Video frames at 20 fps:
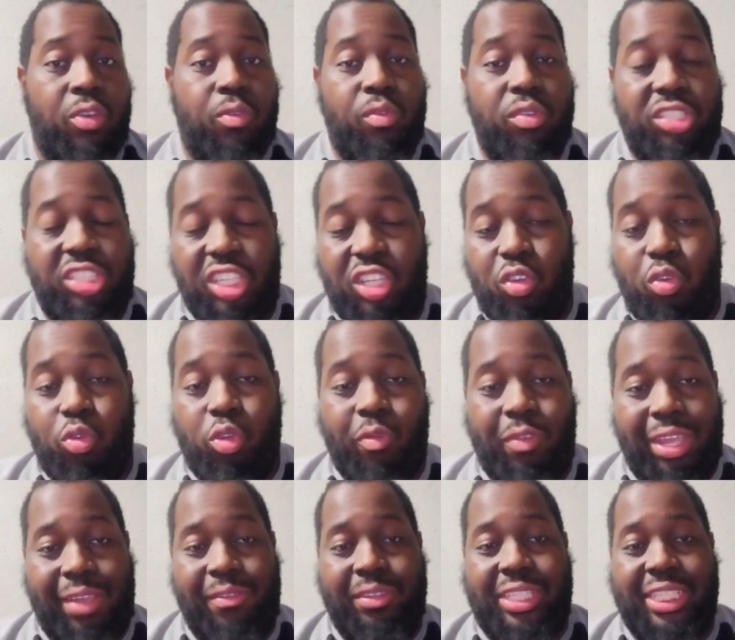We'll see who the
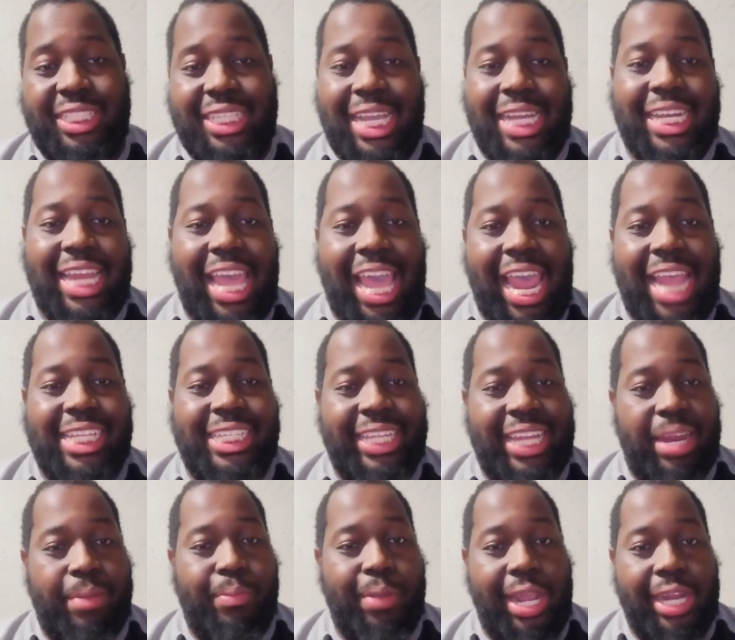Ravens decide to add to
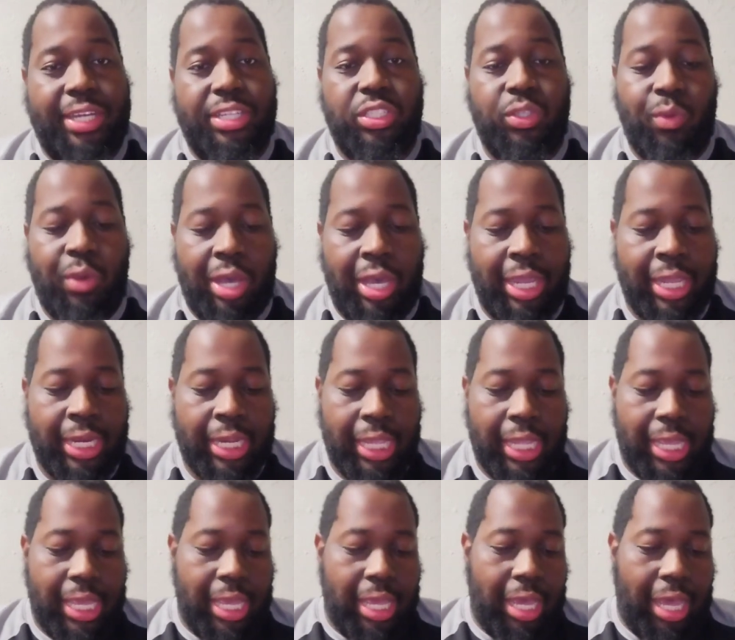that practice squad.
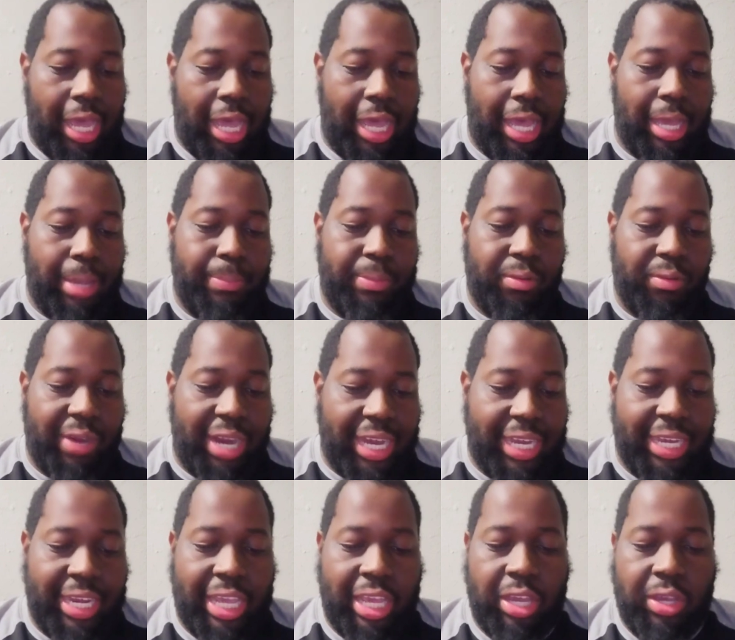But
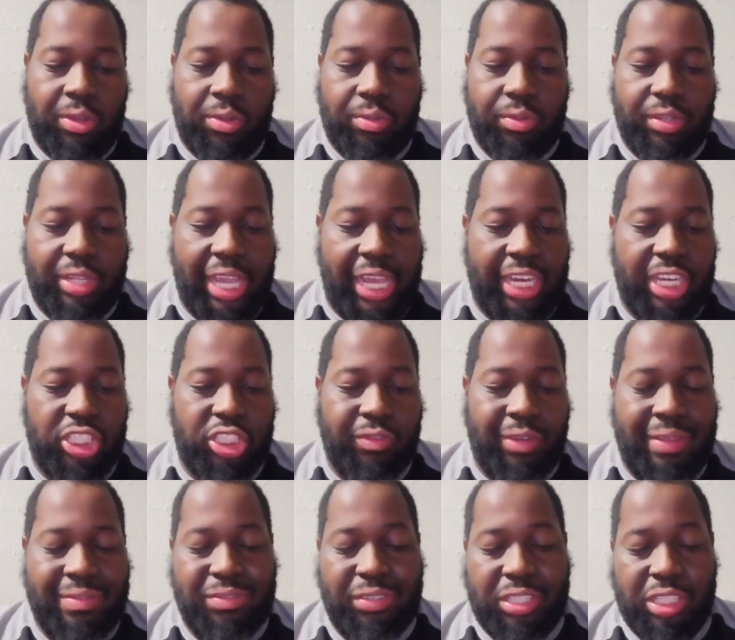right now, that is
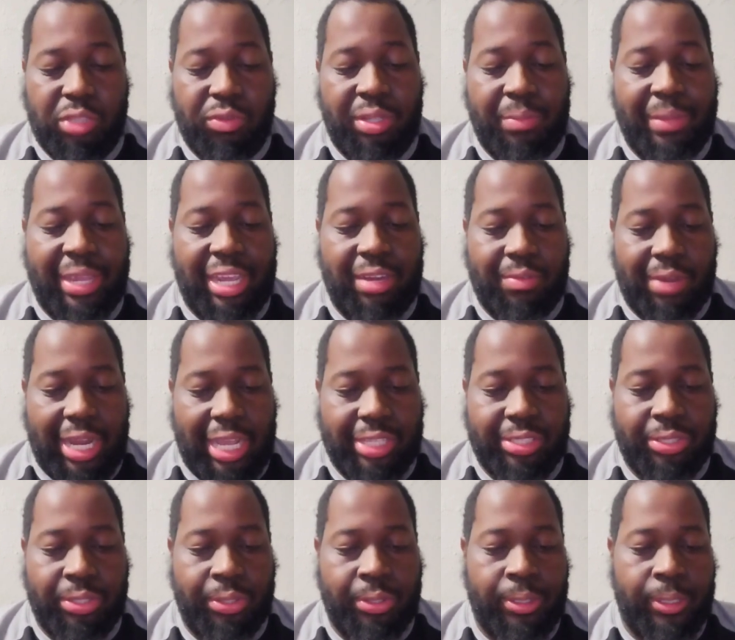your Ravens 53-man
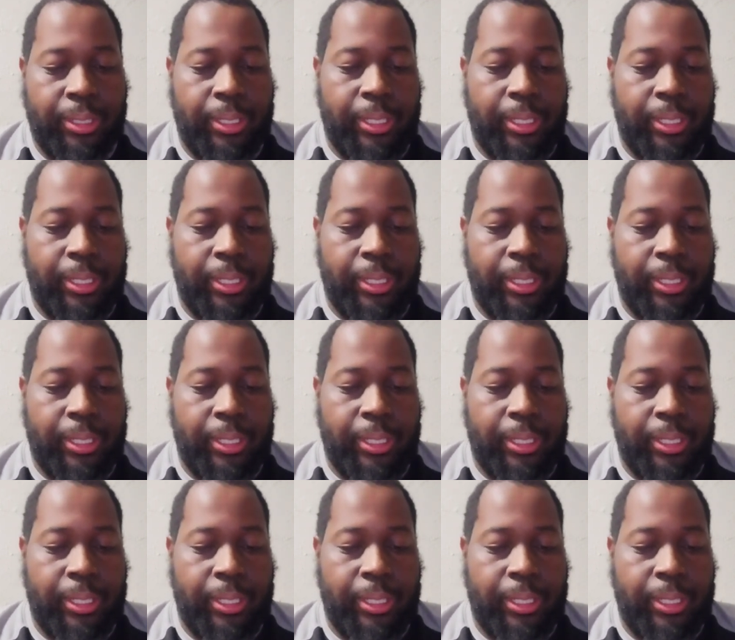roster.